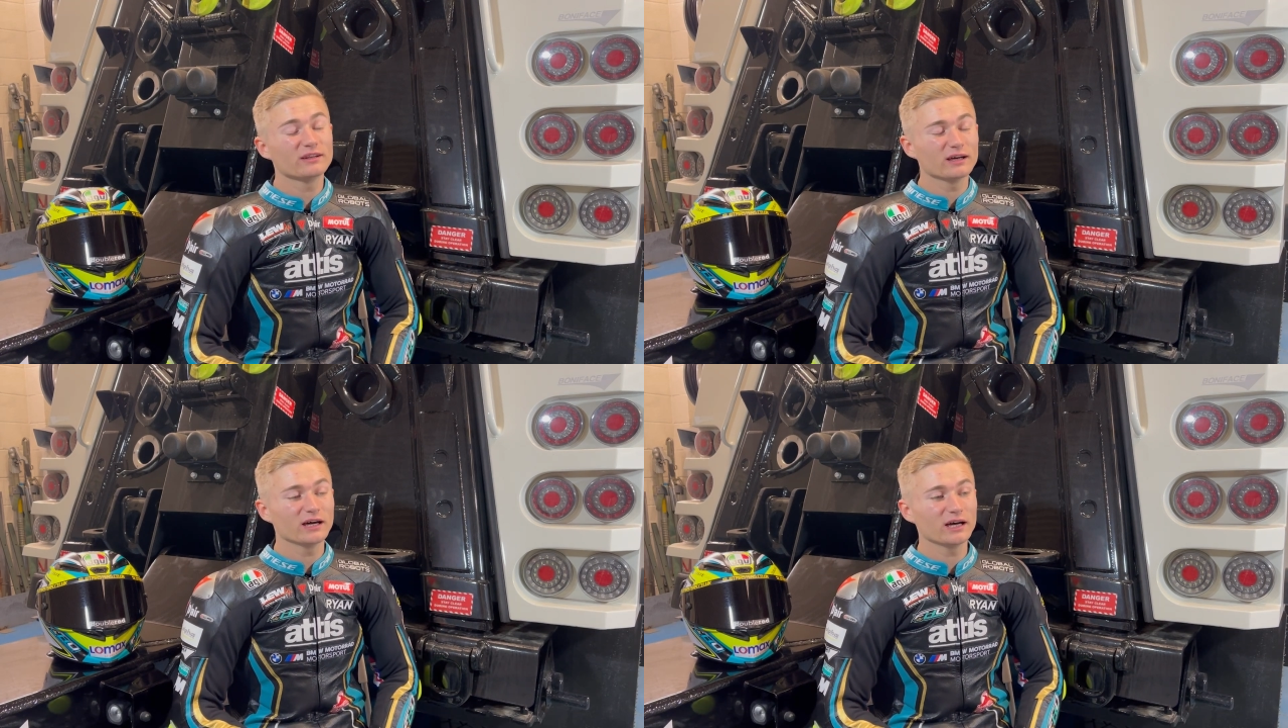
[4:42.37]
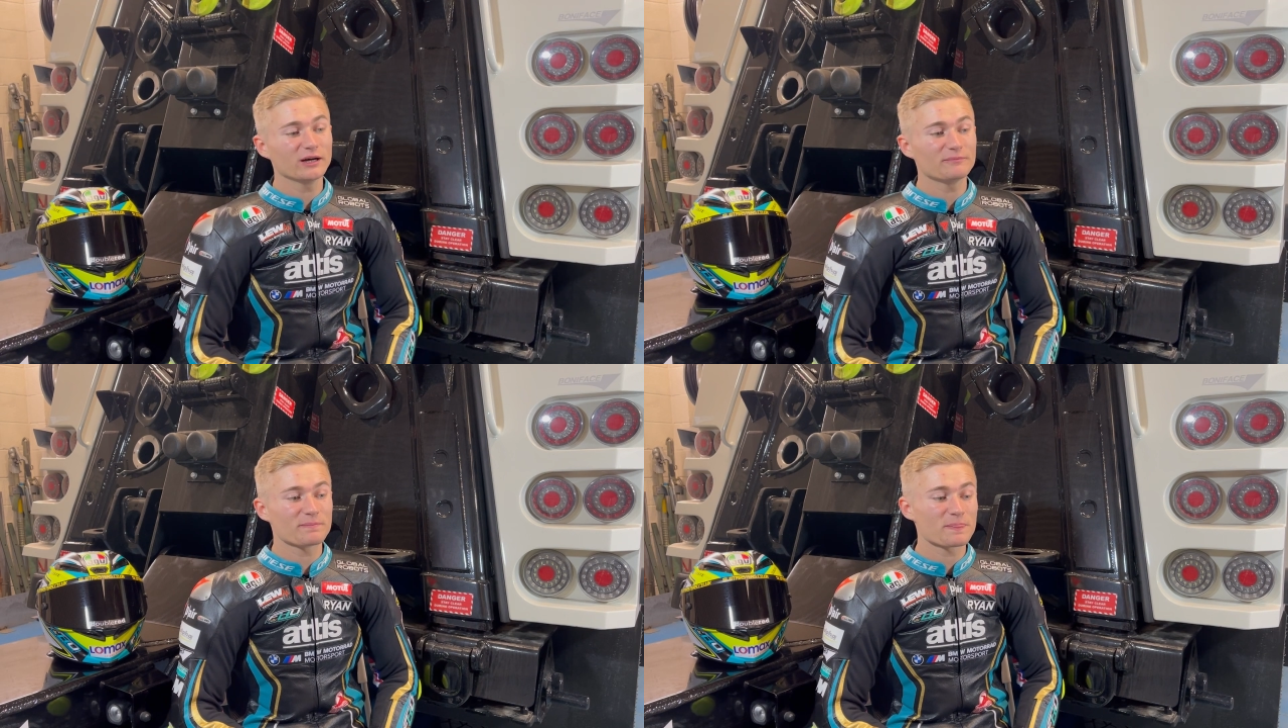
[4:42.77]

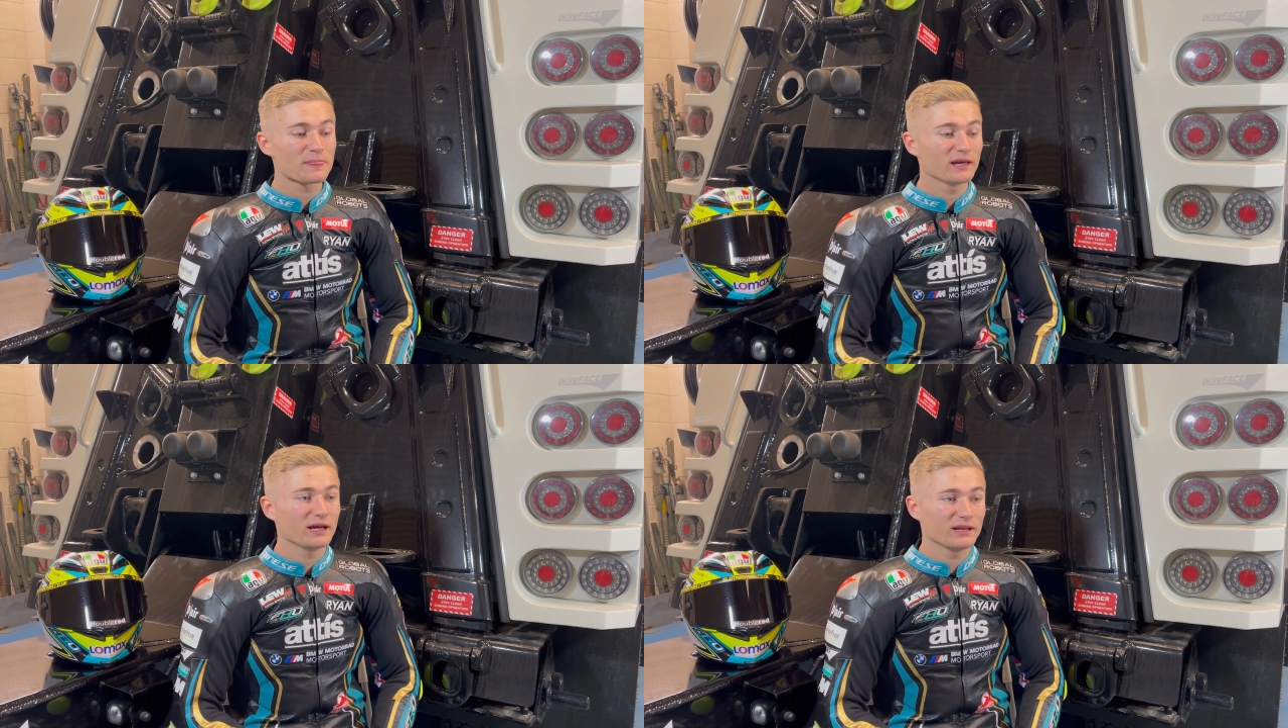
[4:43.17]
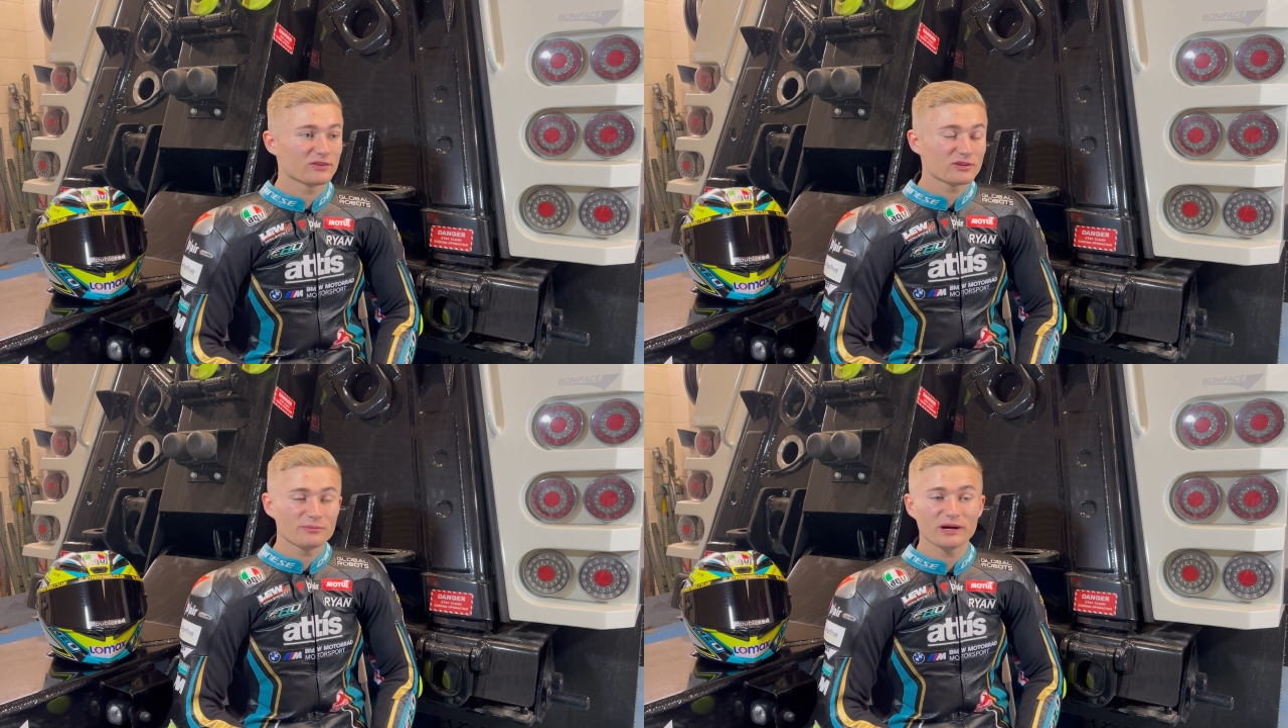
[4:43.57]
and there's
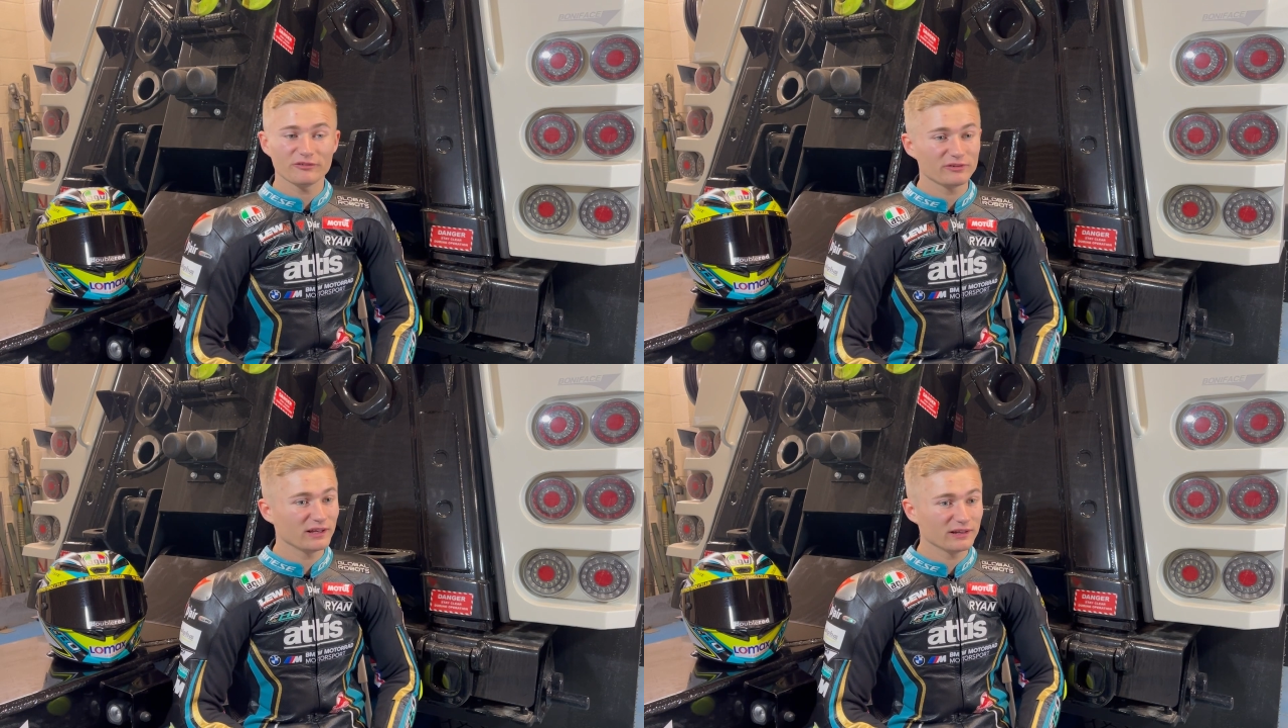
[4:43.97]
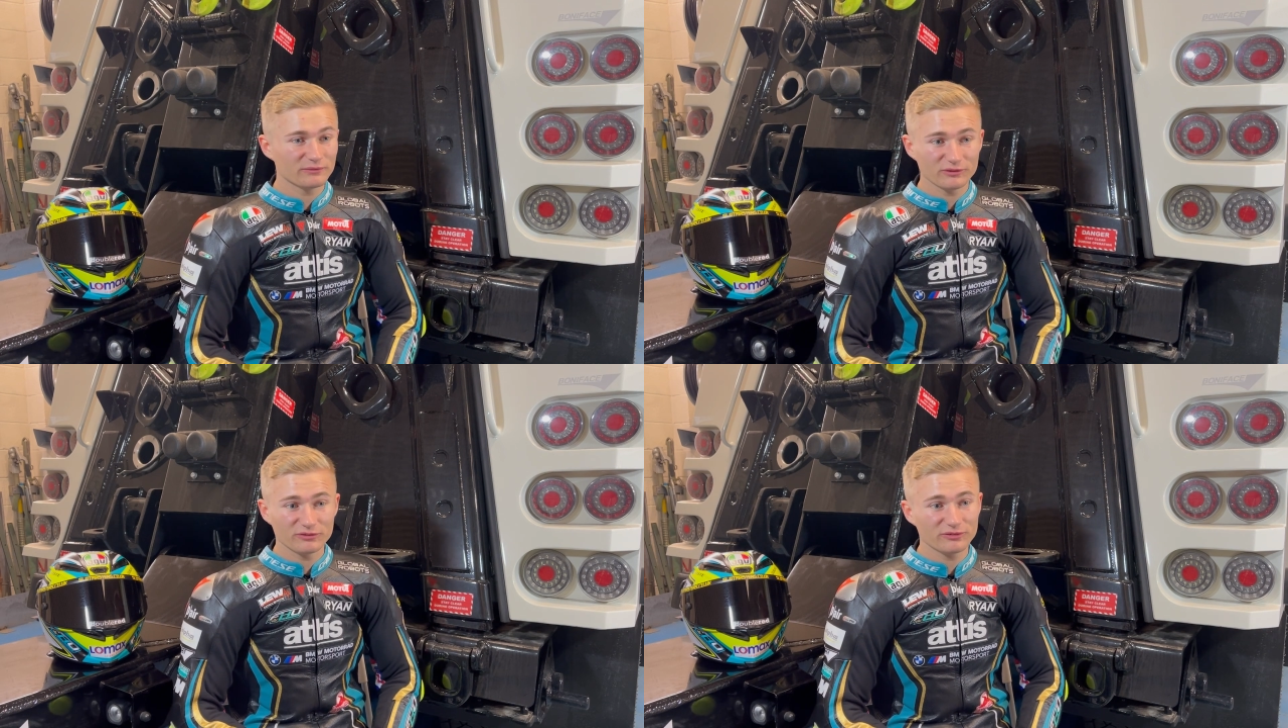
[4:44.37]
no better feeling
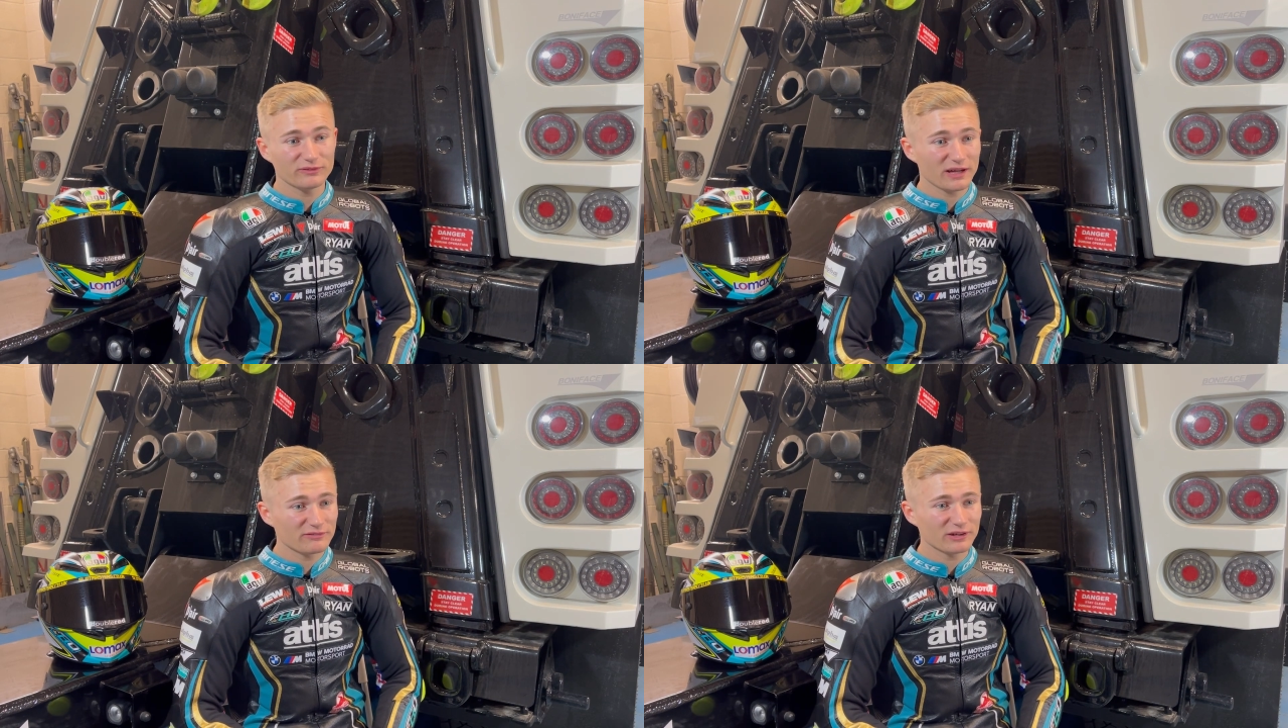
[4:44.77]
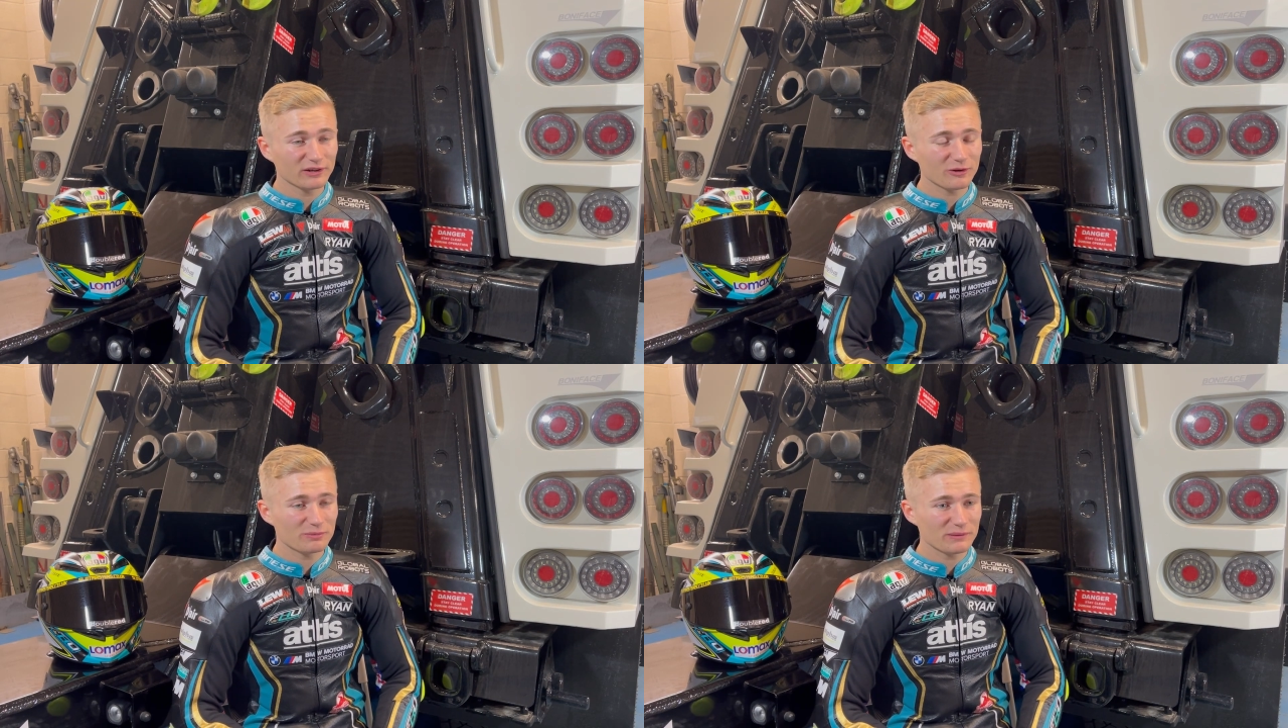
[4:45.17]
with having a
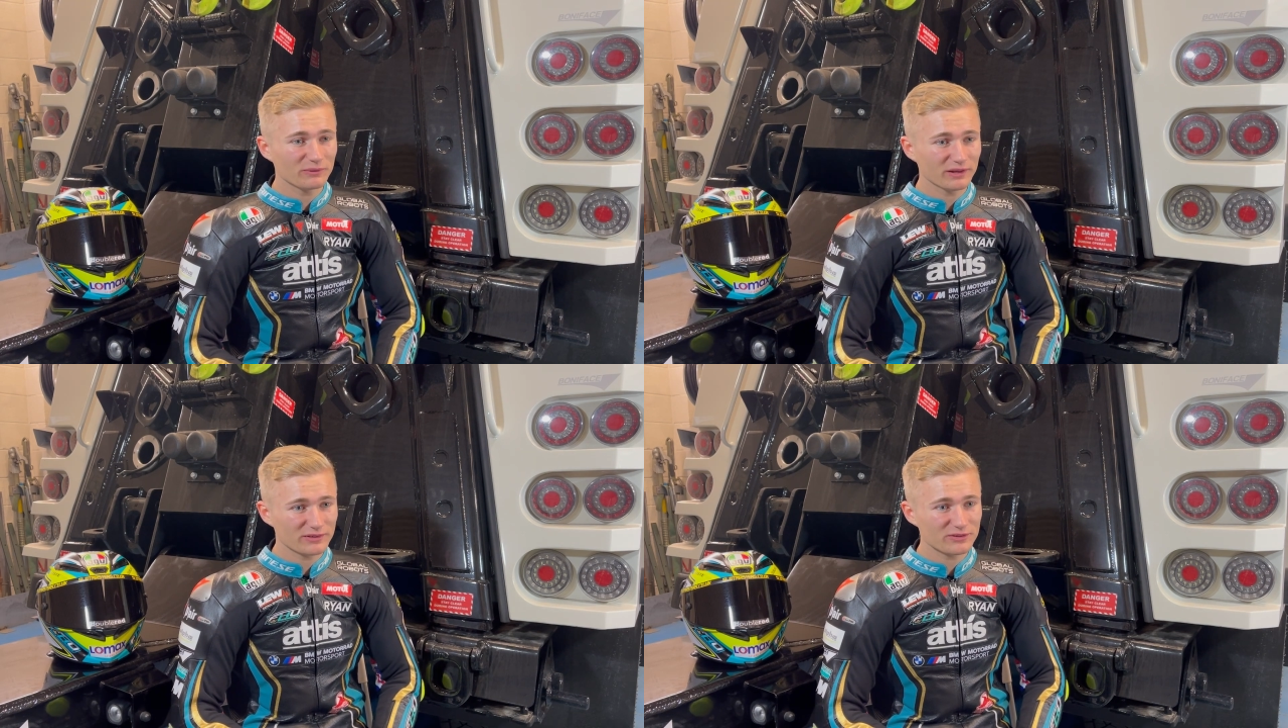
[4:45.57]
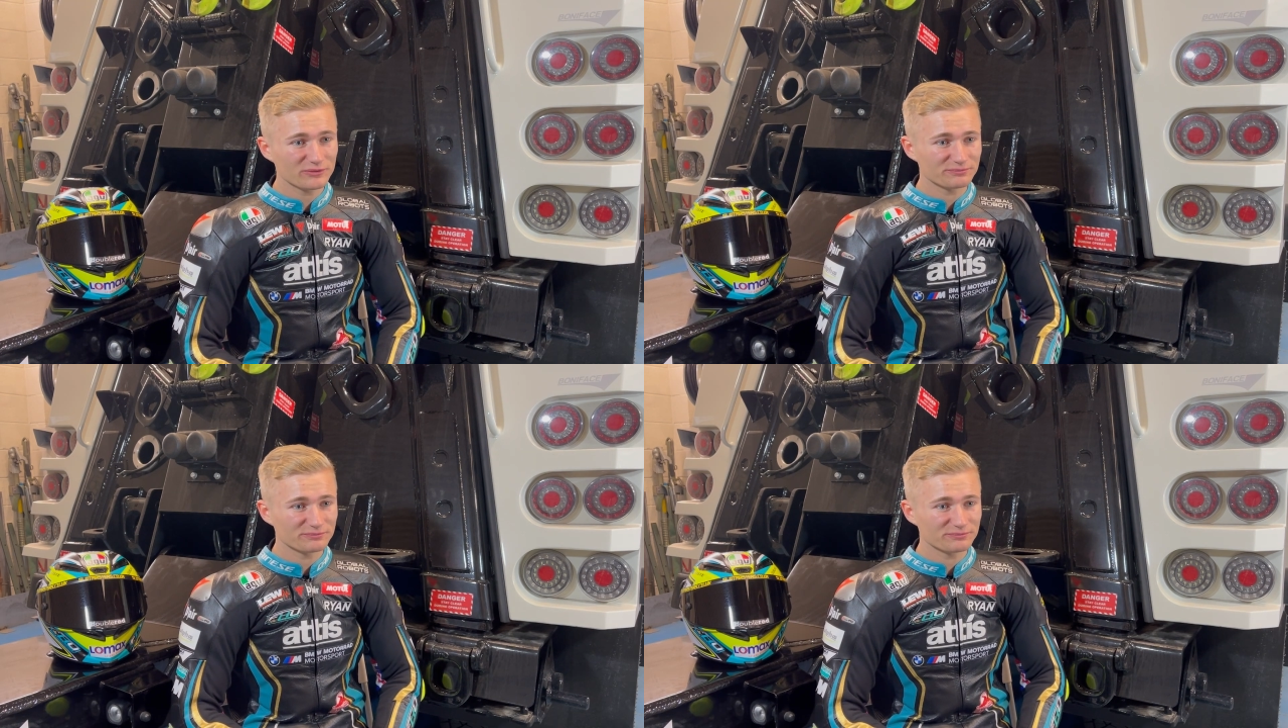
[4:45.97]
lot of people there too.